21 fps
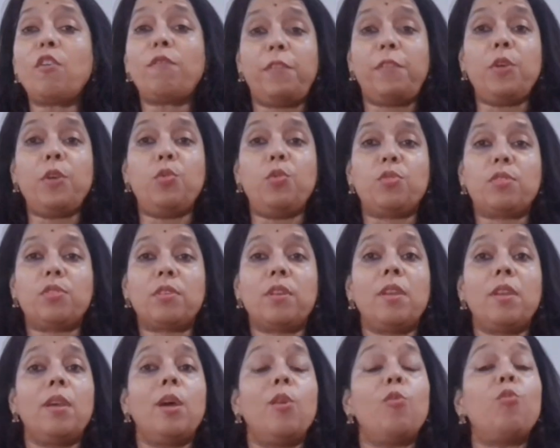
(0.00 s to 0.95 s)
your views
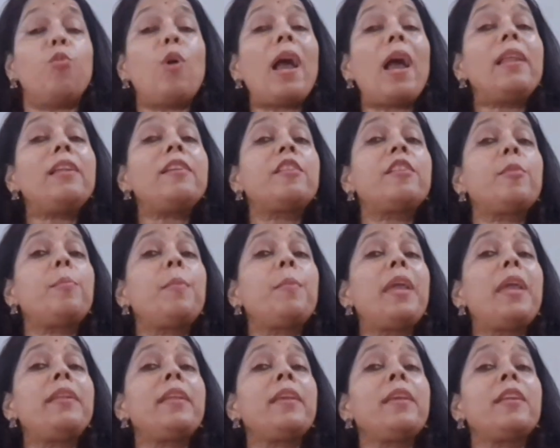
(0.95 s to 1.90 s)
while
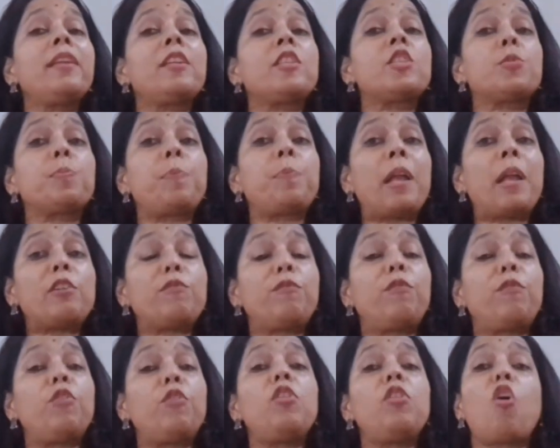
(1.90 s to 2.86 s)
remaining
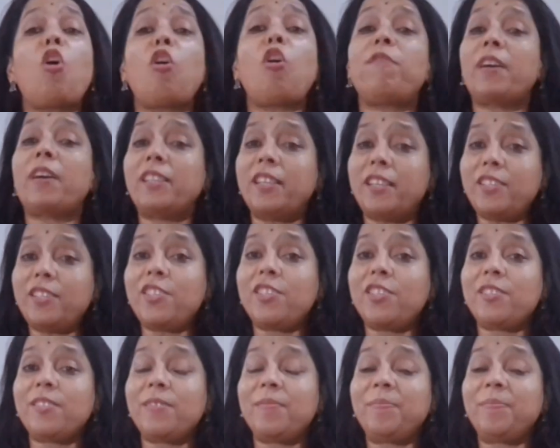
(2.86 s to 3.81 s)
respectful of
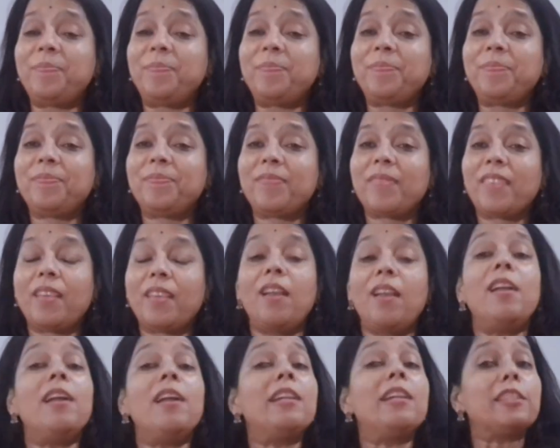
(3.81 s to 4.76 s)
others?
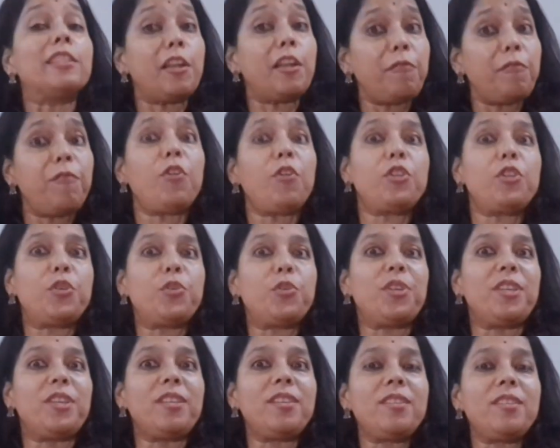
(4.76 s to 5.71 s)
Tip for you
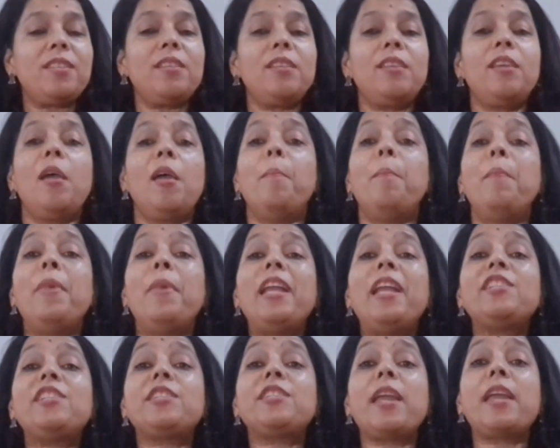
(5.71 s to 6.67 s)
is
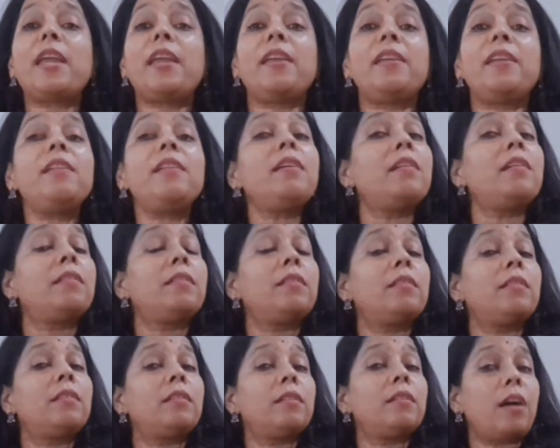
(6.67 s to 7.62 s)
maintain
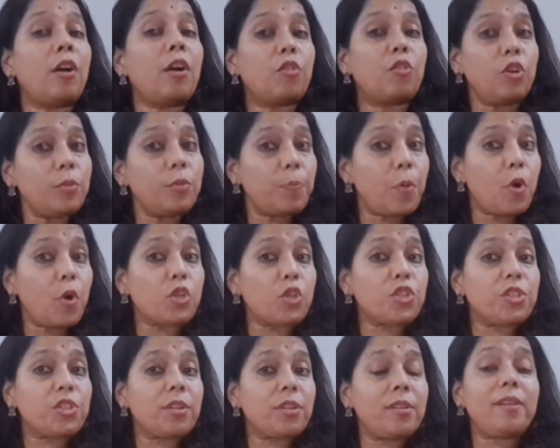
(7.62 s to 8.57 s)
a good
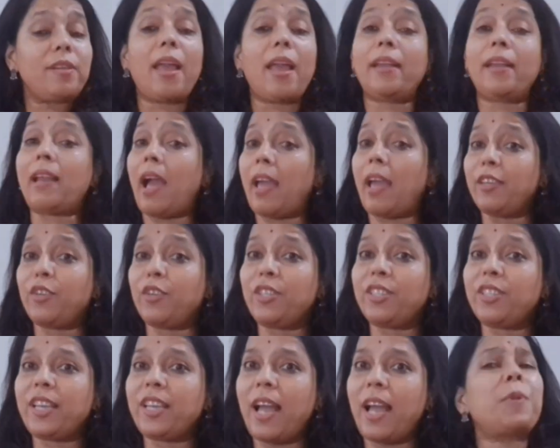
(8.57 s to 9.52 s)
posture and eye
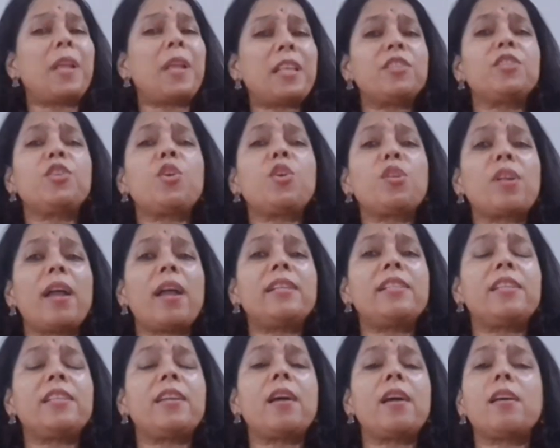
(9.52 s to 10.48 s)
contact. Express your
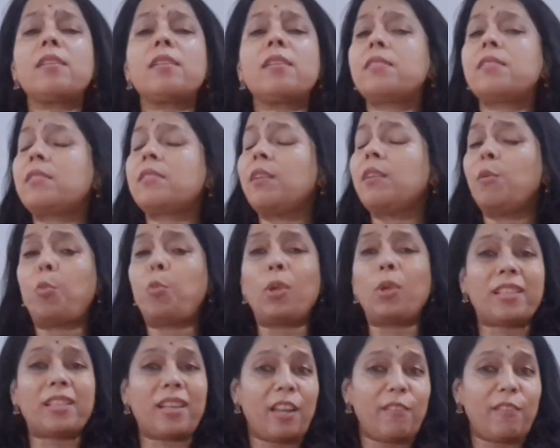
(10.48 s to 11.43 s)
ideas
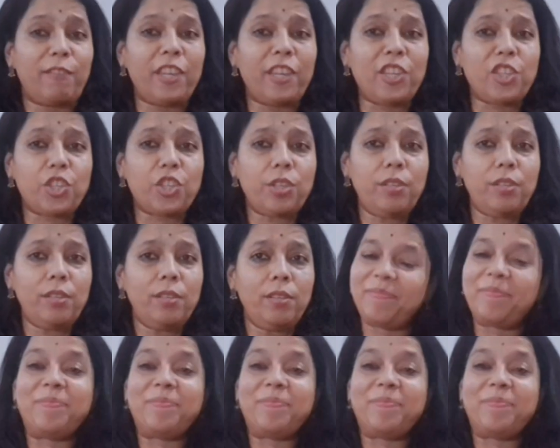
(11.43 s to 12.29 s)
with conviction,